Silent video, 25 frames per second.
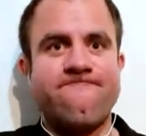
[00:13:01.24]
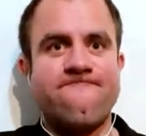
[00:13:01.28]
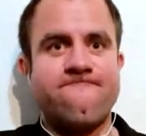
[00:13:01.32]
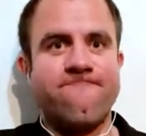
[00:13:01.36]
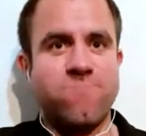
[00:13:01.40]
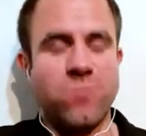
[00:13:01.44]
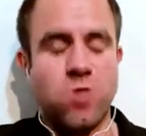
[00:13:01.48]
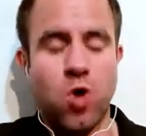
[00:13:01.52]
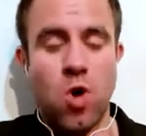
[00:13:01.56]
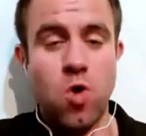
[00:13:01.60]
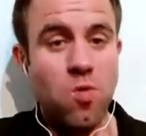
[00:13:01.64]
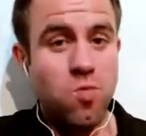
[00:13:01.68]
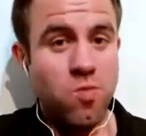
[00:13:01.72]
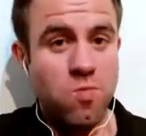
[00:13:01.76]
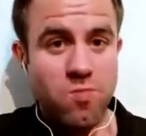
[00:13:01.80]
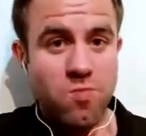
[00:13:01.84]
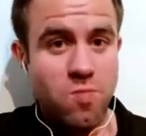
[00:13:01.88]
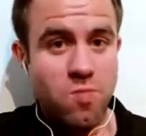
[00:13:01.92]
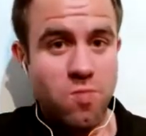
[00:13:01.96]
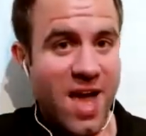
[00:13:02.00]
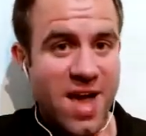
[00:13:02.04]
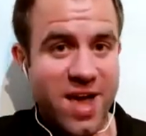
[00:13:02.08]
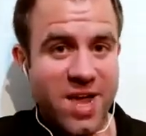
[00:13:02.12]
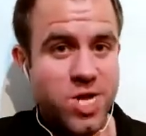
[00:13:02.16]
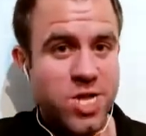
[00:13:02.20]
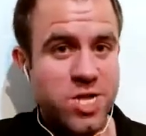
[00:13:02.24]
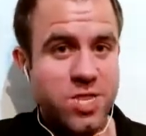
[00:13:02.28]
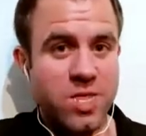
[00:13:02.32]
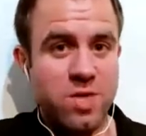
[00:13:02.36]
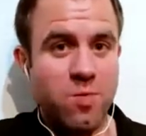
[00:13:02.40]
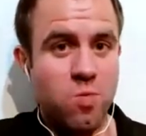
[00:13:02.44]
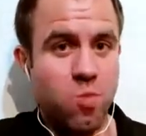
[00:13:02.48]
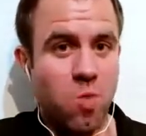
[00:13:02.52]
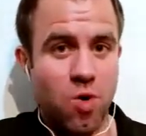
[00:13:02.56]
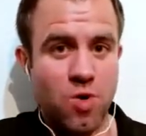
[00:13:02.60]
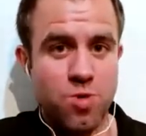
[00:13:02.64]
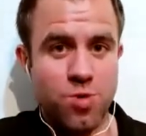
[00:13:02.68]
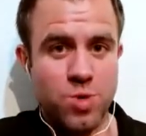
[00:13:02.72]
don't actually
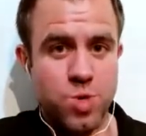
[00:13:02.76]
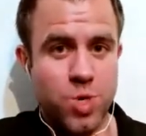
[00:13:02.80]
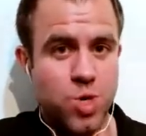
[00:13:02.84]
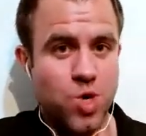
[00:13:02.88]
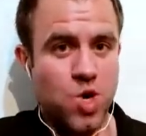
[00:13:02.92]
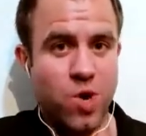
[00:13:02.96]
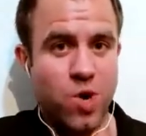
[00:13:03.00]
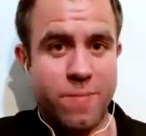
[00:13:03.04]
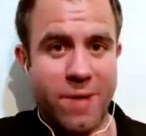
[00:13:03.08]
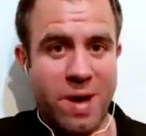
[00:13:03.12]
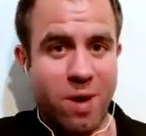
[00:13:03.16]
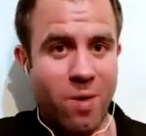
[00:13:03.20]
want to come out